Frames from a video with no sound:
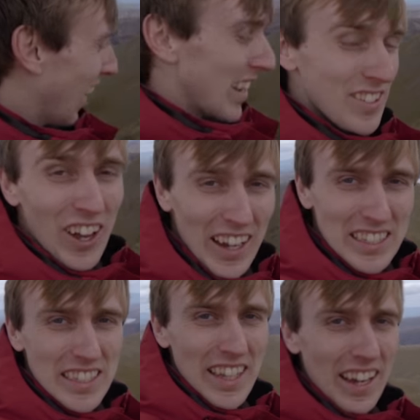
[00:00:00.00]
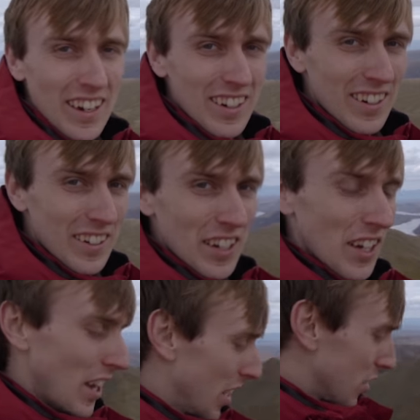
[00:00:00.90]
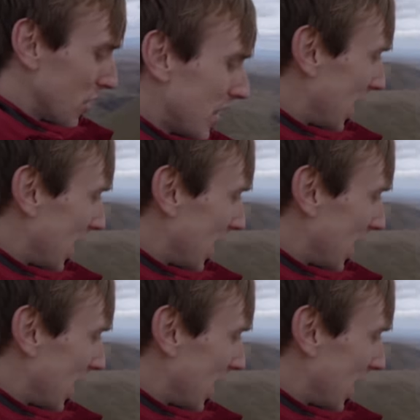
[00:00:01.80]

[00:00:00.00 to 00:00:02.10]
It's not actually that hard. It's just